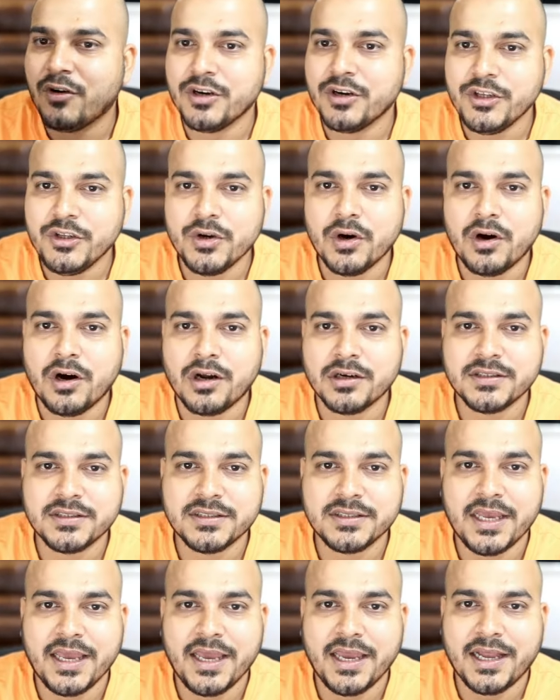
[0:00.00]
for your
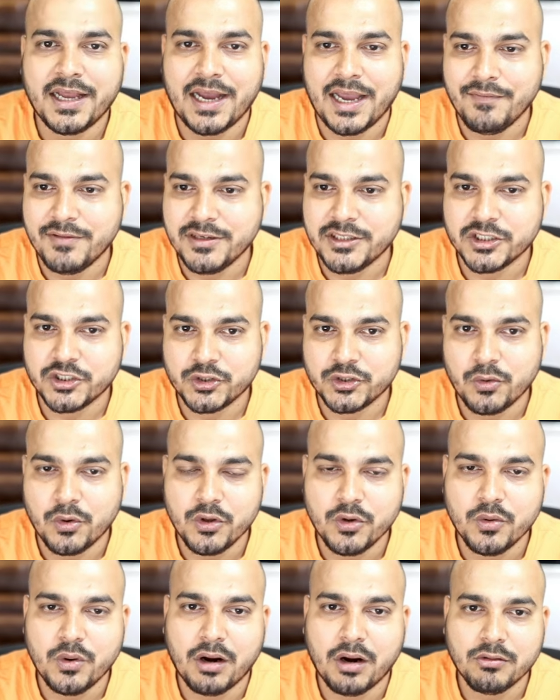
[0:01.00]
sake. I will just show
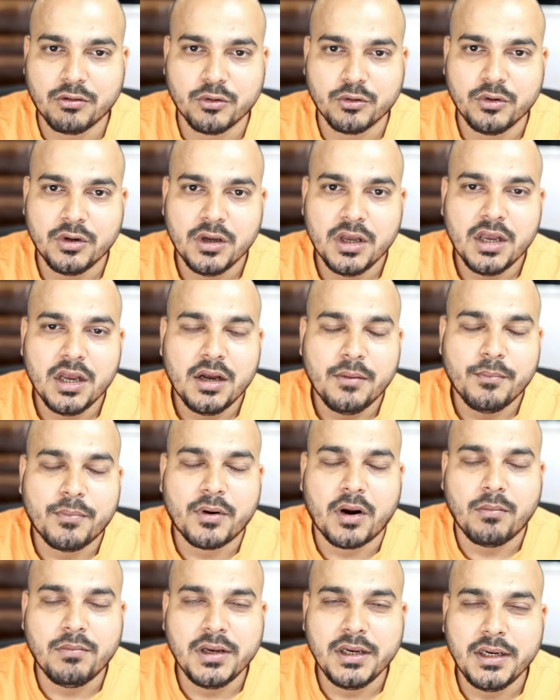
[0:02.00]
you how to
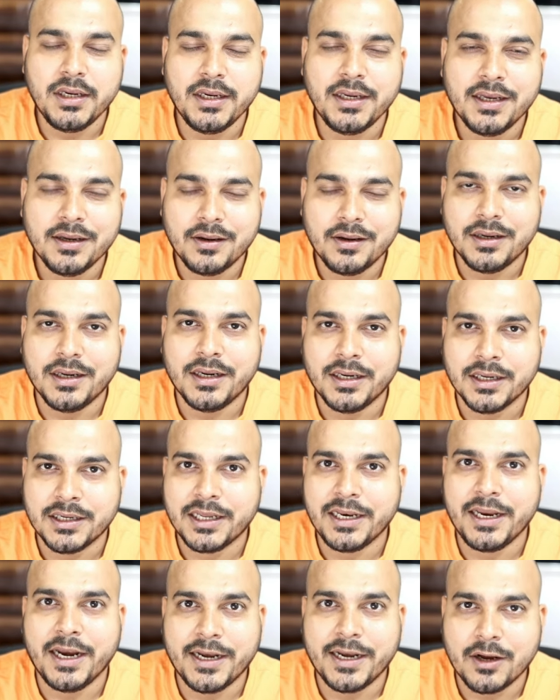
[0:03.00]
probably uh,
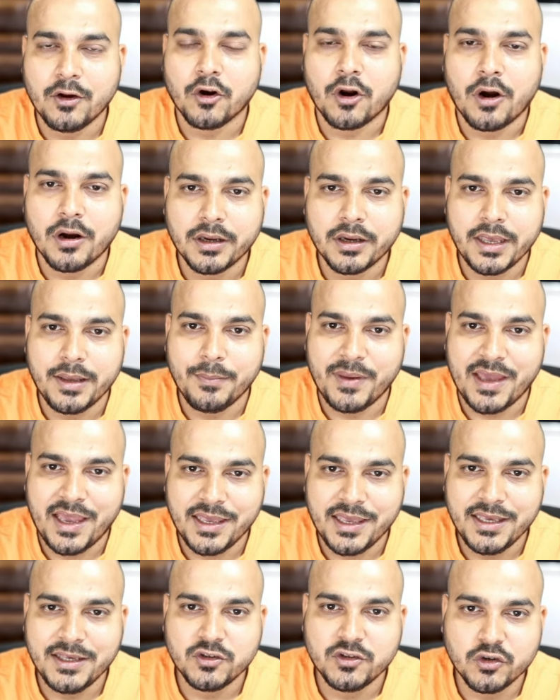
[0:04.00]
create a Groq
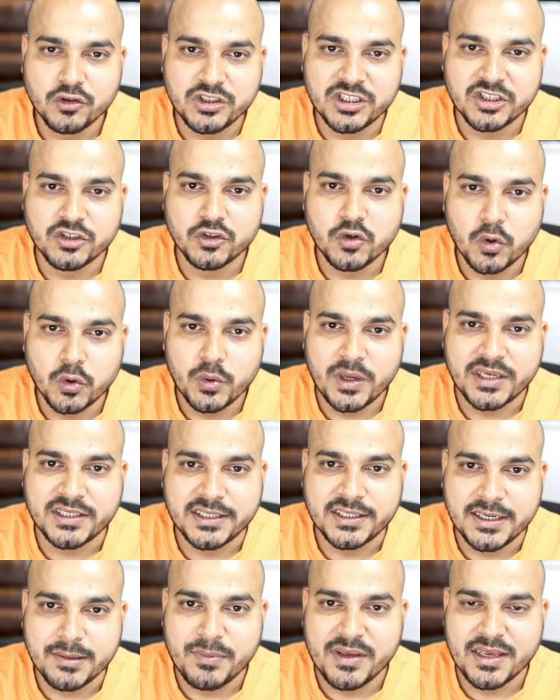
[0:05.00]
API key. So just go to
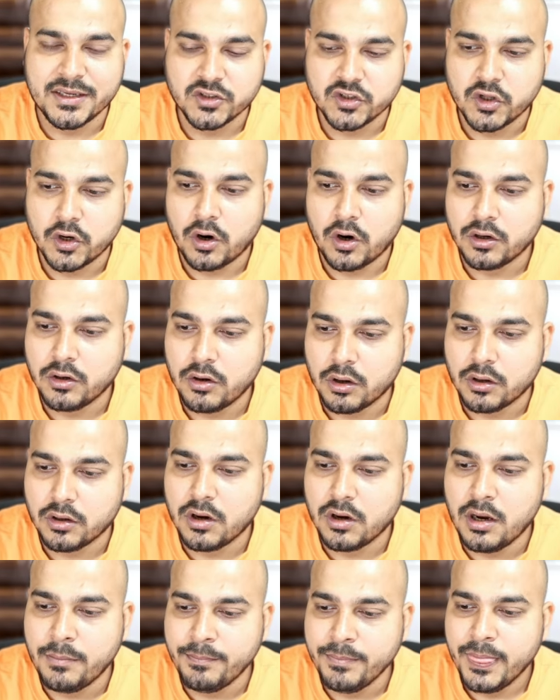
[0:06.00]

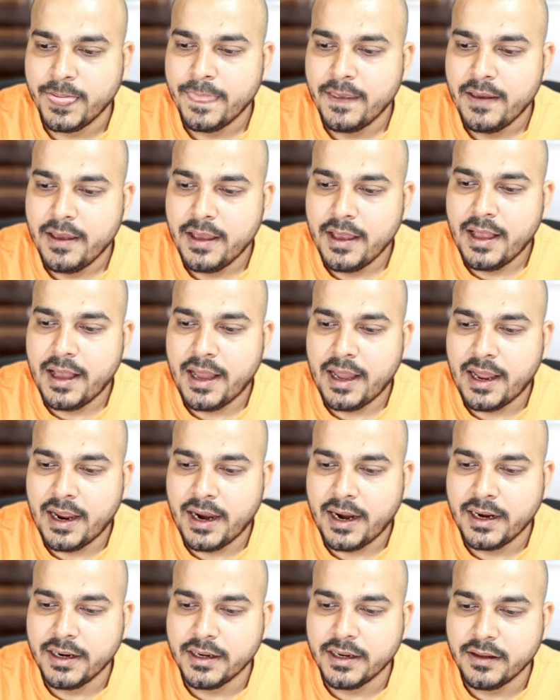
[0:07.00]
https://groq.com
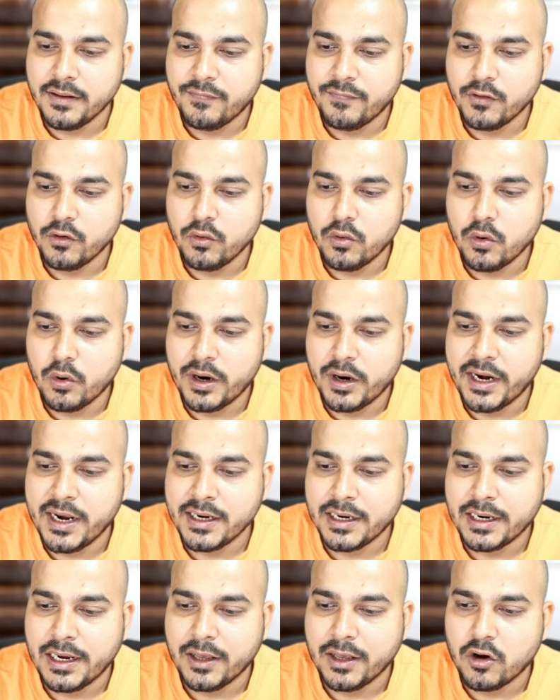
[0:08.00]
and if you go ahead
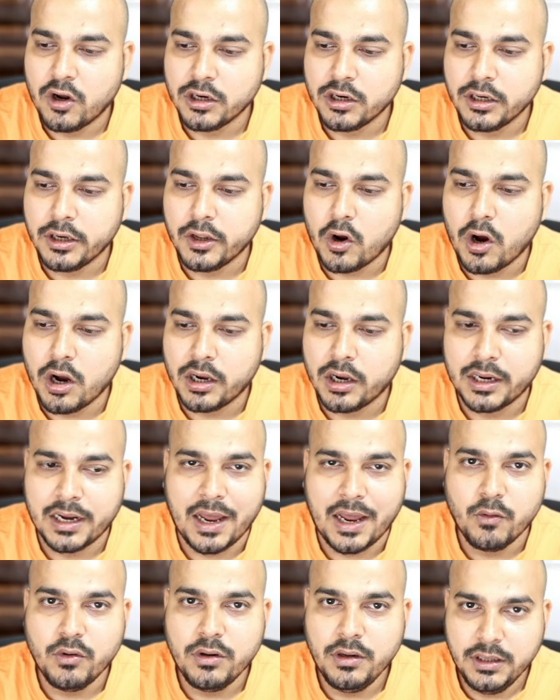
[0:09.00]
and click on Groq
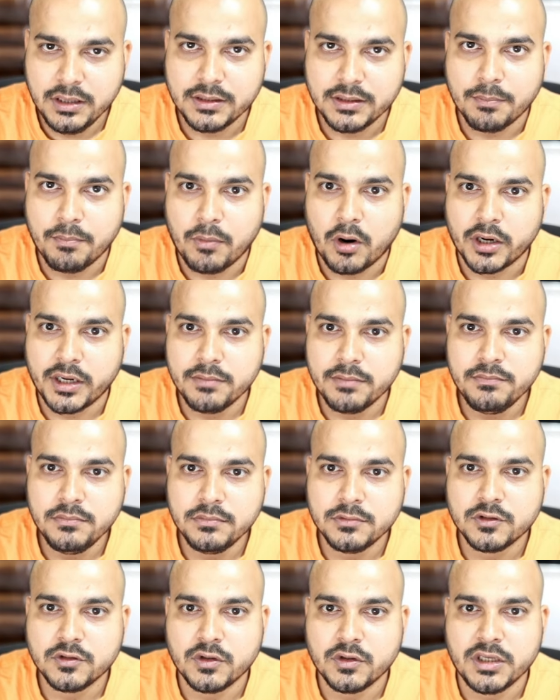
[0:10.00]
Cloud in the bottom.
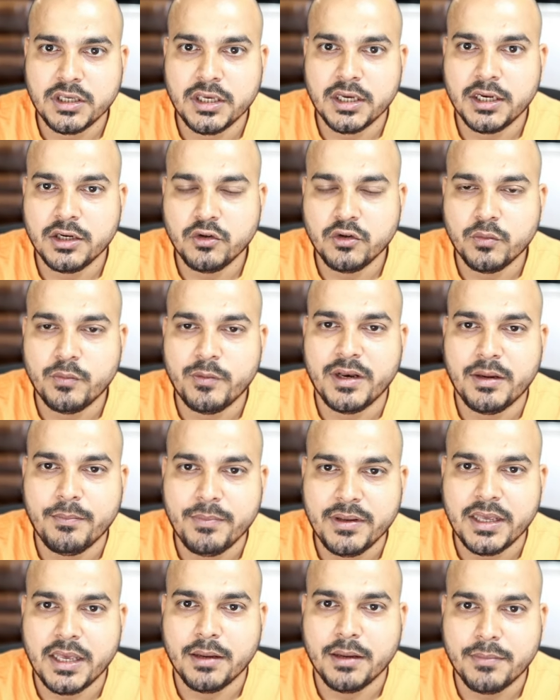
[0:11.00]
So here you will
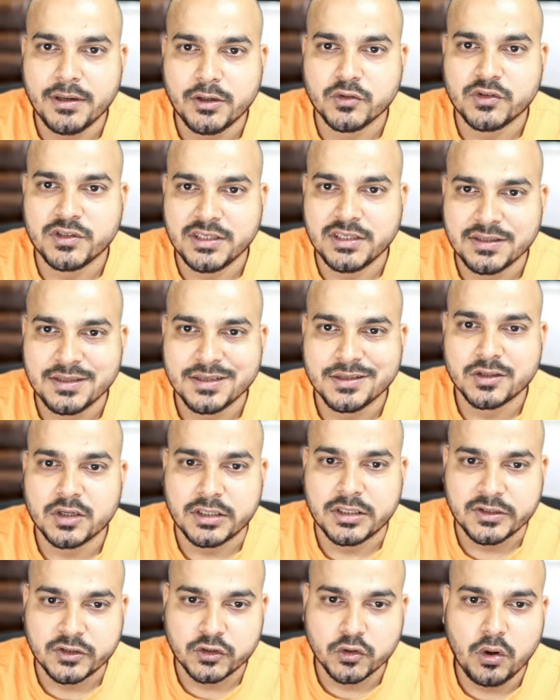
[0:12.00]
be able to see this
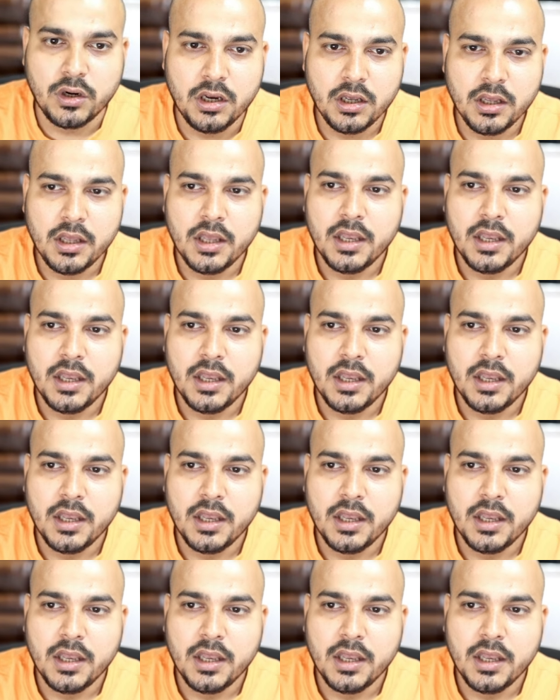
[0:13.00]
console.